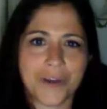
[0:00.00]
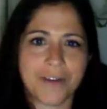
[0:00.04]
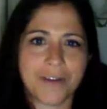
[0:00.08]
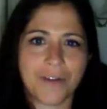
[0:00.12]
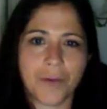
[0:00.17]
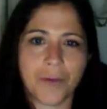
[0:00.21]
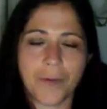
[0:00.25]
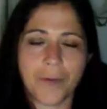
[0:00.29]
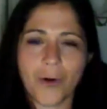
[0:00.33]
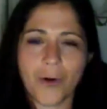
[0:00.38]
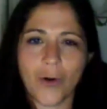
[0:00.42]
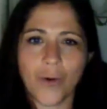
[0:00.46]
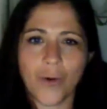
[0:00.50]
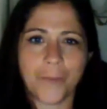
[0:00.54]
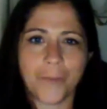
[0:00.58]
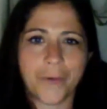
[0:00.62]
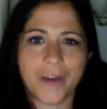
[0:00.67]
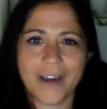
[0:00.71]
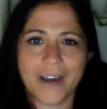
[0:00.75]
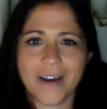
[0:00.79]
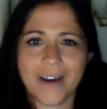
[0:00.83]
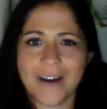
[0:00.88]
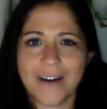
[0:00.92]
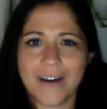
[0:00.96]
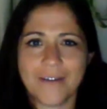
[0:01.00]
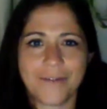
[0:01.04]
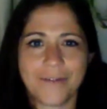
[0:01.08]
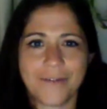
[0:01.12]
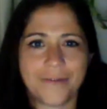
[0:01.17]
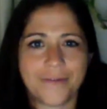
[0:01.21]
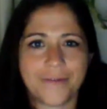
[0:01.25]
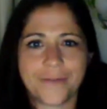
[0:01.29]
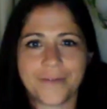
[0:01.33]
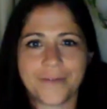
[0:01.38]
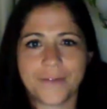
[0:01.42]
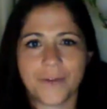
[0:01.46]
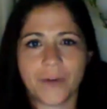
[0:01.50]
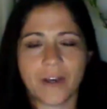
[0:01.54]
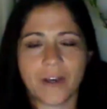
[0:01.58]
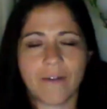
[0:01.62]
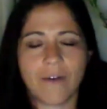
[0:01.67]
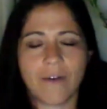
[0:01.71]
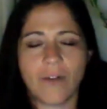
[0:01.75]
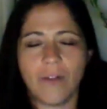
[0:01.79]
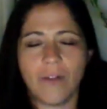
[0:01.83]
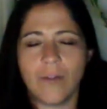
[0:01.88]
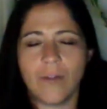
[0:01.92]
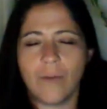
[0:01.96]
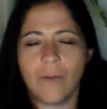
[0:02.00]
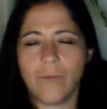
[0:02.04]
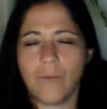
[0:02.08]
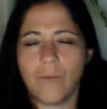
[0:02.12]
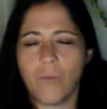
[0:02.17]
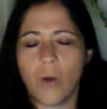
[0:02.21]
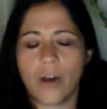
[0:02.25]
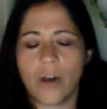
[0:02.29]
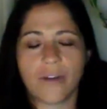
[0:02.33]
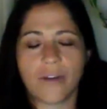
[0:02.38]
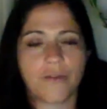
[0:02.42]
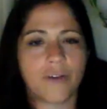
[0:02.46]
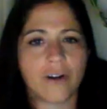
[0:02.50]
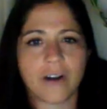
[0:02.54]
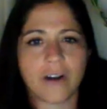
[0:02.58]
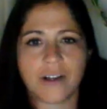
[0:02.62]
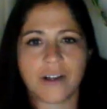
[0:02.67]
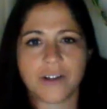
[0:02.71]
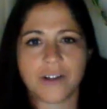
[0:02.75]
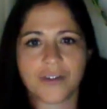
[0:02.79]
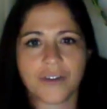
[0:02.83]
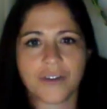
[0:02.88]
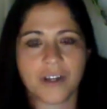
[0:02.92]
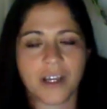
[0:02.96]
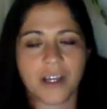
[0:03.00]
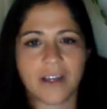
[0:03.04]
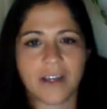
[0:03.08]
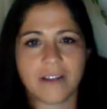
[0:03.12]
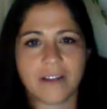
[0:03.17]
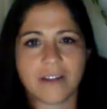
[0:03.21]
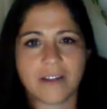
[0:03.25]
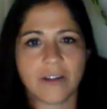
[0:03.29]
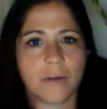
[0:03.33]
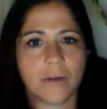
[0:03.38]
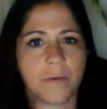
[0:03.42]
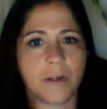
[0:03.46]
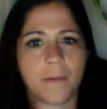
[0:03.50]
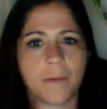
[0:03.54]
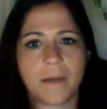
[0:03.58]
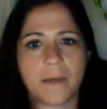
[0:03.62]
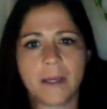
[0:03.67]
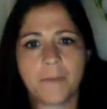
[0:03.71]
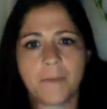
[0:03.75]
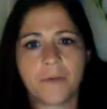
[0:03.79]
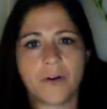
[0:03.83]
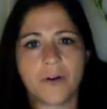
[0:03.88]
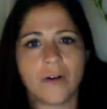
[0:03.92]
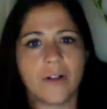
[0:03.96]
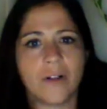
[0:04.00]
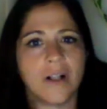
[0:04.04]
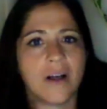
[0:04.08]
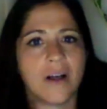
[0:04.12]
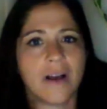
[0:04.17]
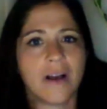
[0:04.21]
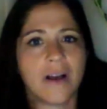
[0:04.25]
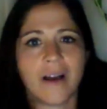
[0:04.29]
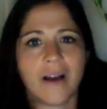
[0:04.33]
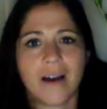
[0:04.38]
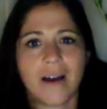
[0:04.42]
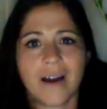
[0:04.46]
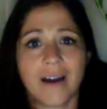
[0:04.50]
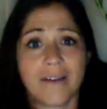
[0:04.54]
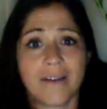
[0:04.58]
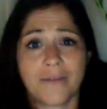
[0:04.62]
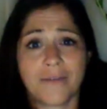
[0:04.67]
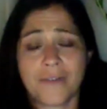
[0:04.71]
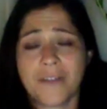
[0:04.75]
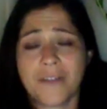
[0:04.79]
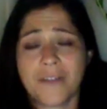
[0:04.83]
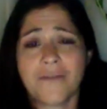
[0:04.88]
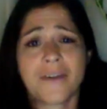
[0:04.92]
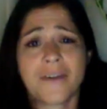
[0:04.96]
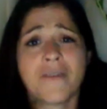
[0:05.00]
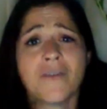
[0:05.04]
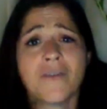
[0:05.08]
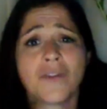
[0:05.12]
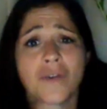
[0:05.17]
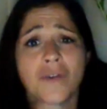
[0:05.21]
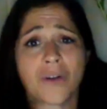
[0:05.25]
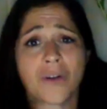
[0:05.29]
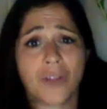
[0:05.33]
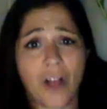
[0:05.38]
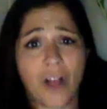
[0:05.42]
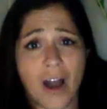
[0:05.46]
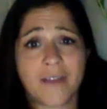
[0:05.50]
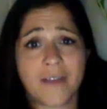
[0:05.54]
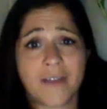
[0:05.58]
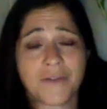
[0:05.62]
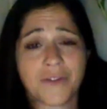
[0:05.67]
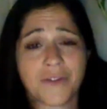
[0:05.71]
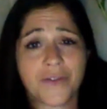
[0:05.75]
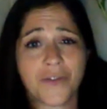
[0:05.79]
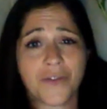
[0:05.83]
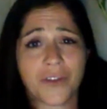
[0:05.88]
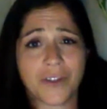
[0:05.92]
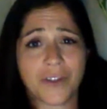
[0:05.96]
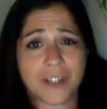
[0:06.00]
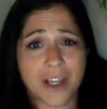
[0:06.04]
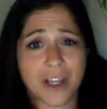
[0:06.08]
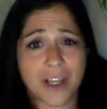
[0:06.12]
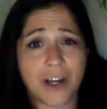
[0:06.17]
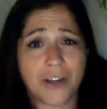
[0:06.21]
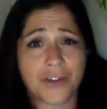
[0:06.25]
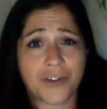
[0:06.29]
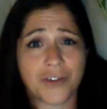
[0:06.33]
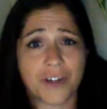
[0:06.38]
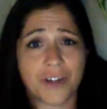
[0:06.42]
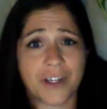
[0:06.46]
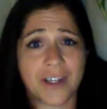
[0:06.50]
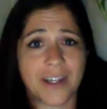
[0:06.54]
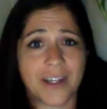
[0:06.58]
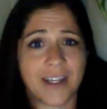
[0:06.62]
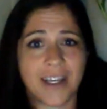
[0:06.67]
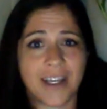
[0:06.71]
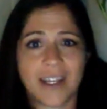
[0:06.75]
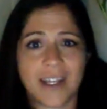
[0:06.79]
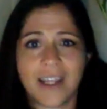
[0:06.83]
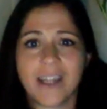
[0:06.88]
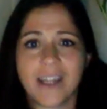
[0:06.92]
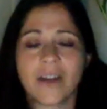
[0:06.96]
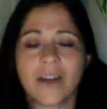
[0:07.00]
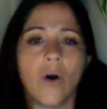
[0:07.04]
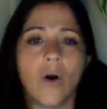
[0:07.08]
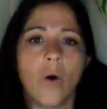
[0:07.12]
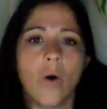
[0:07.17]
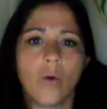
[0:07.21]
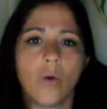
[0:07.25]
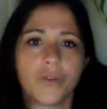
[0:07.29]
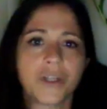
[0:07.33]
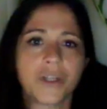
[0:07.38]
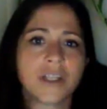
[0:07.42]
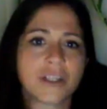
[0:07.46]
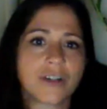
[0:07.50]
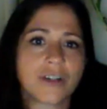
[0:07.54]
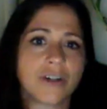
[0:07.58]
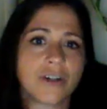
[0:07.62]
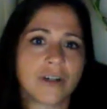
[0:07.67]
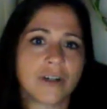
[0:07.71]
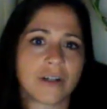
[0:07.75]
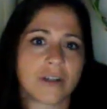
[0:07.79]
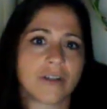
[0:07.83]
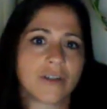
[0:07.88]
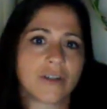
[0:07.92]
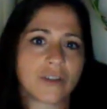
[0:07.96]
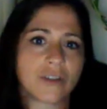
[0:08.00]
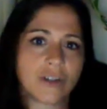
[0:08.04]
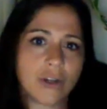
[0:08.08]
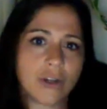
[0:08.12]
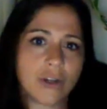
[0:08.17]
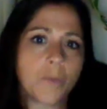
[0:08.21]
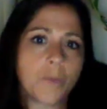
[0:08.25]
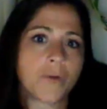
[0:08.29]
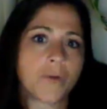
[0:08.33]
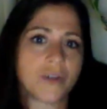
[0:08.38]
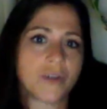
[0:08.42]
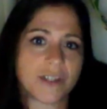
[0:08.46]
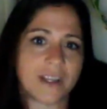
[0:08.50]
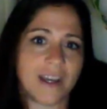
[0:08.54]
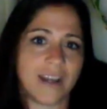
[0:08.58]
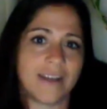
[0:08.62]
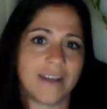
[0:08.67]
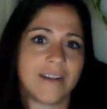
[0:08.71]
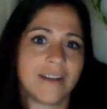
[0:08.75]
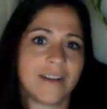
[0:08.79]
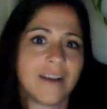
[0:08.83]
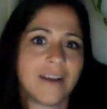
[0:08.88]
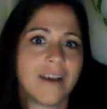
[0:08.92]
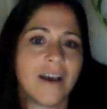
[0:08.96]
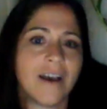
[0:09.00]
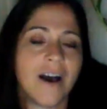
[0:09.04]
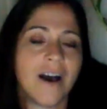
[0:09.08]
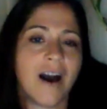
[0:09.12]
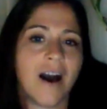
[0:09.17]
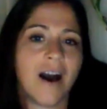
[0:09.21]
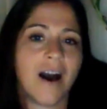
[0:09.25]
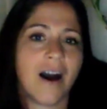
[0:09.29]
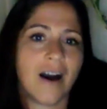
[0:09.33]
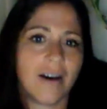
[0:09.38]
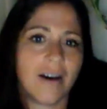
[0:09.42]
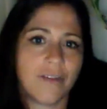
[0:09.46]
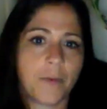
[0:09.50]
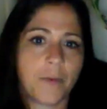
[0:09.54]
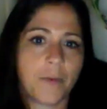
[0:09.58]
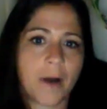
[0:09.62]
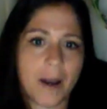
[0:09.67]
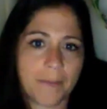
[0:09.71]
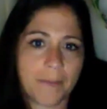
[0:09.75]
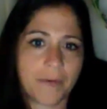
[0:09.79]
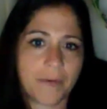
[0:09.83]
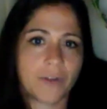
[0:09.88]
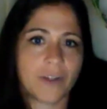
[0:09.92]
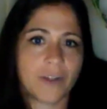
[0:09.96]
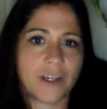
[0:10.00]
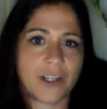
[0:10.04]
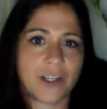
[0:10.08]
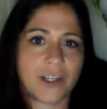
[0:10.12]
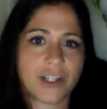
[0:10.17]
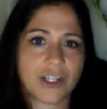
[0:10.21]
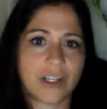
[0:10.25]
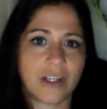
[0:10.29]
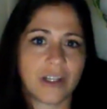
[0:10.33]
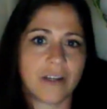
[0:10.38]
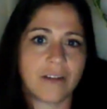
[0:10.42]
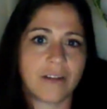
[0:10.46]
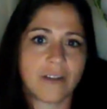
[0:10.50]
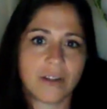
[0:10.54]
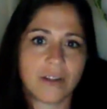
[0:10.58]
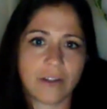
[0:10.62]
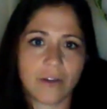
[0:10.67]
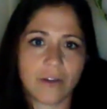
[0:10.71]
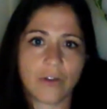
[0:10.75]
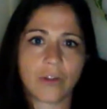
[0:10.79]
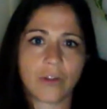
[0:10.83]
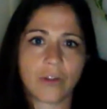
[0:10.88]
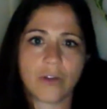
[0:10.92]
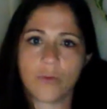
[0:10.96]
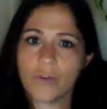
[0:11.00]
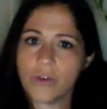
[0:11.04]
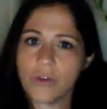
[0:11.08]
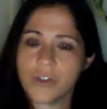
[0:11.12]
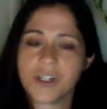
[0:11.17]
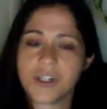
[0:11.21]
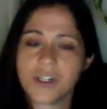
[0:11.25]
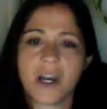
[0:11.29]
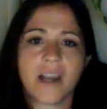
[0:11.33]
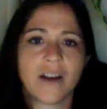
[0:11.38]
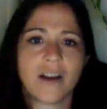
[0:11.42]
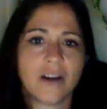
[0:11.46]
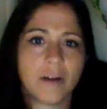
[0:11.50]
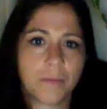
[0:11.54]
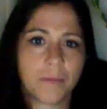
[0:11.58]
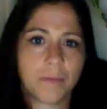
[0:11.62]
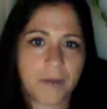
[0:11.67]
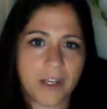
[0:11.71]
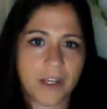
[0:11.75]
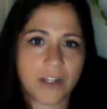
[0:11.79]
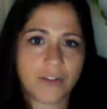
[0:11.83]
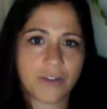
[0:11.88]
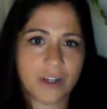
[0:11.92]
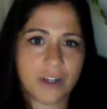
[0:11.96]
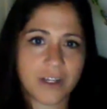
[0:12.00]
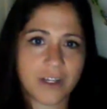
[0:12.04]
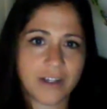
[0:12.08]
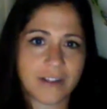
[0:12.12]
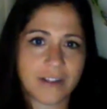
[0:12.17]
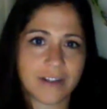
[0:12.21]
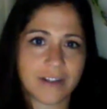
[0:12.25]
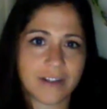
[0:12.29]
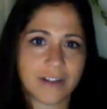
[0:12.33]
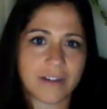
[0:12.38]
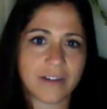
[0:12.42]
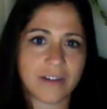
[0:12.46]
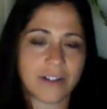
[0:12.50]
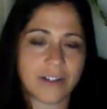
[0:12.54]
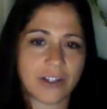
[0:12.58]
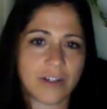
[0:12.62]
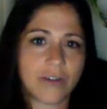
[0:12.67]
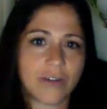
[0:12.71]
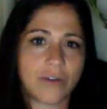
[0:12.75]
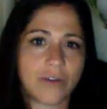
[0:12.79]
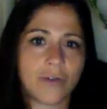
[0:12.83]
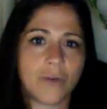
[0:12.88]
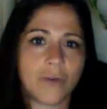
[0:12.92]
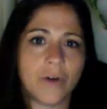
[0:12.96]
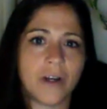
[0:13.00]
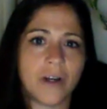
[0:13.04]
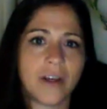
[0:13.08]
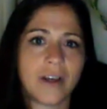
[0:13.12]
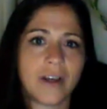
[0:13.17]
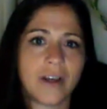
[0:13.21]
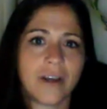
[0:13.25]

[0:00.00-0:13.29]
give up hope. We have a wonderful country, and so many people they've given their lives for this country. And it only took 2% of the population, the real diehard patriots, to